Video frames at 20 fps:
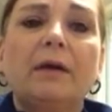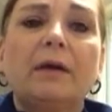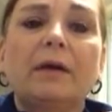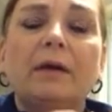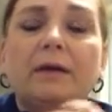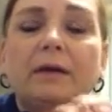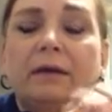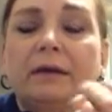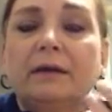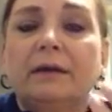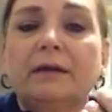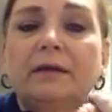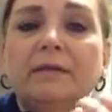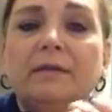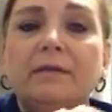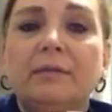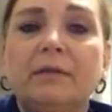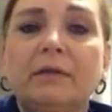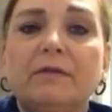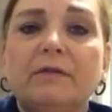again,
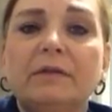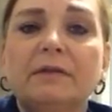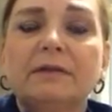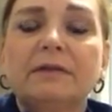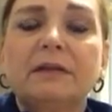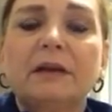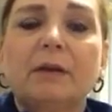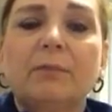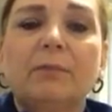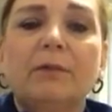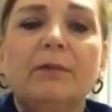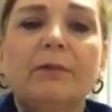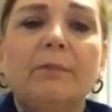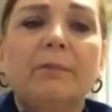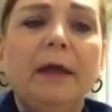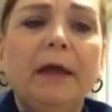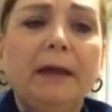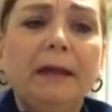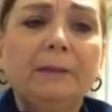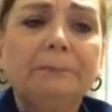some of it's to help with the
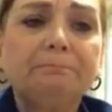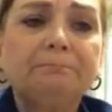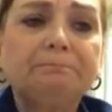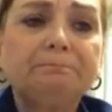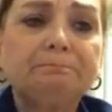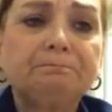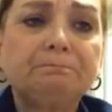pain.